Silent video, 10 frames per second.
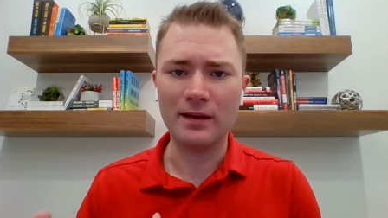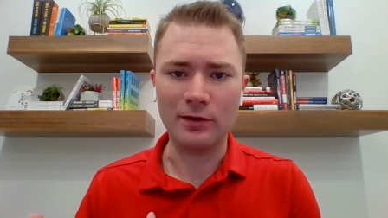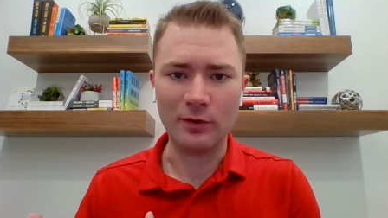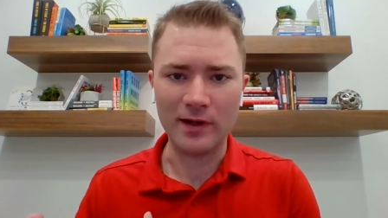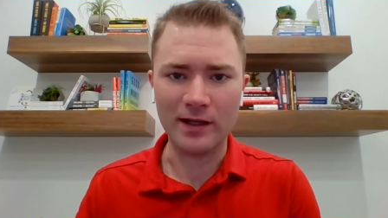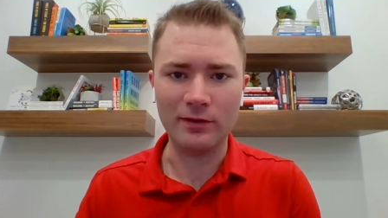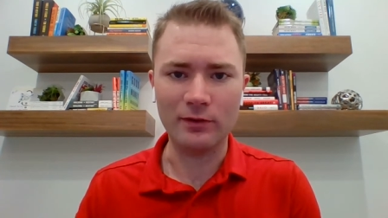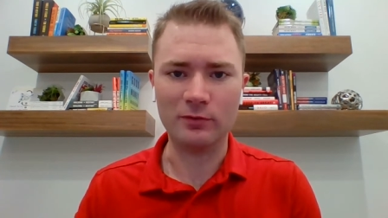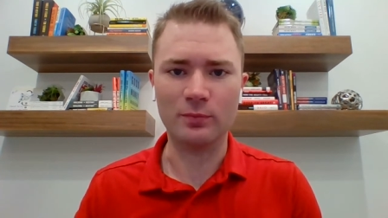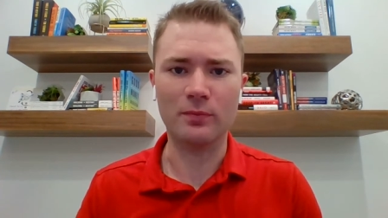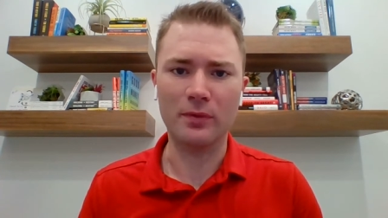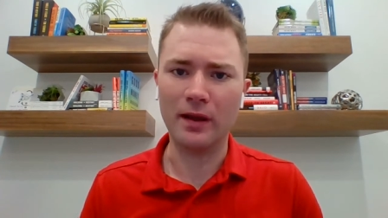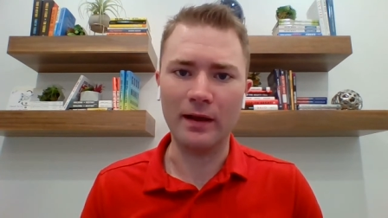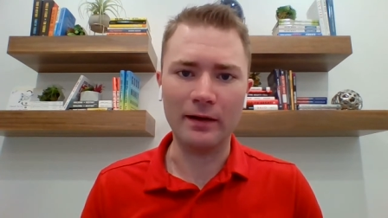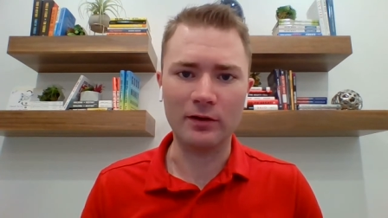you know, hitting those
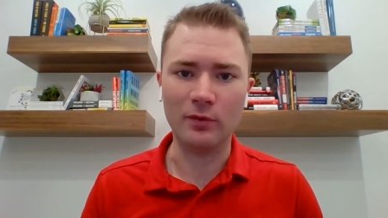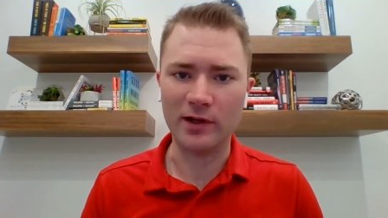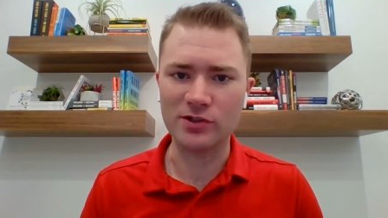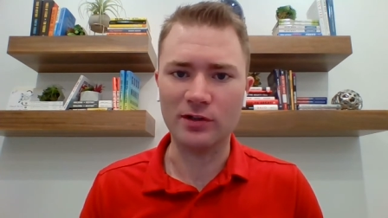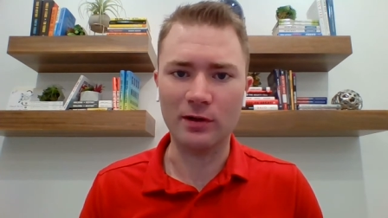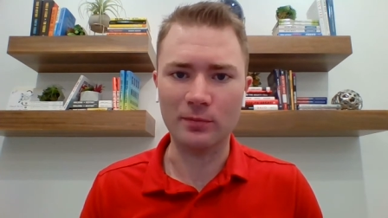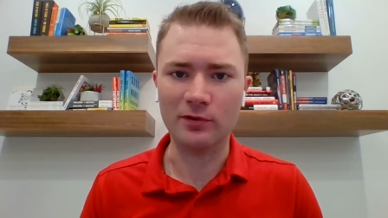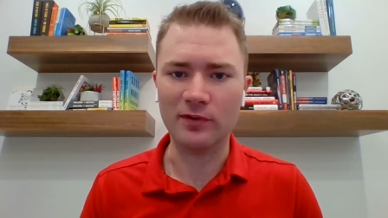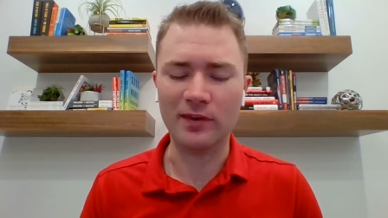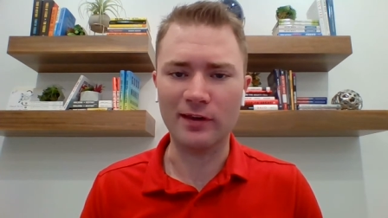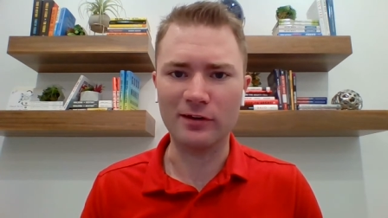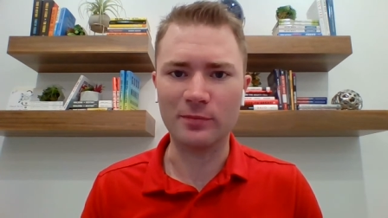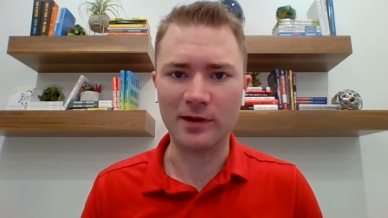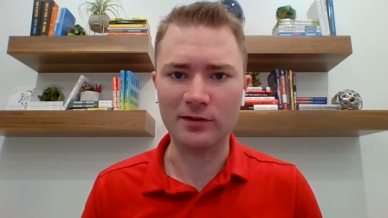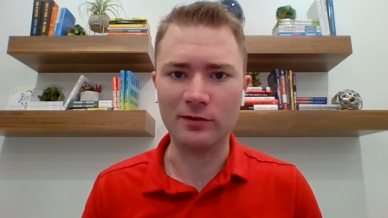uh, collection numbers that they
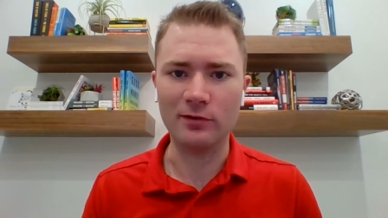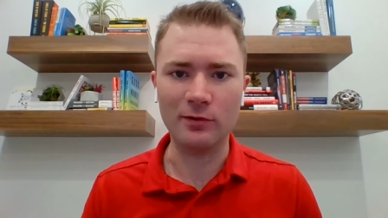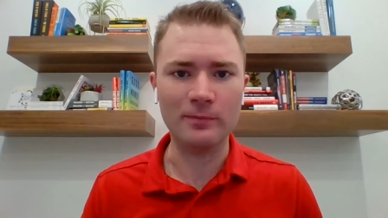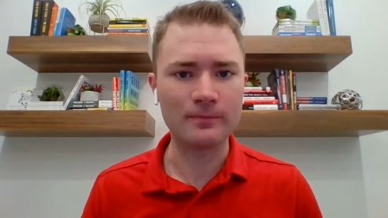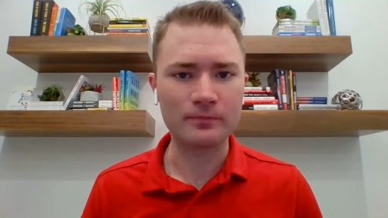expected to.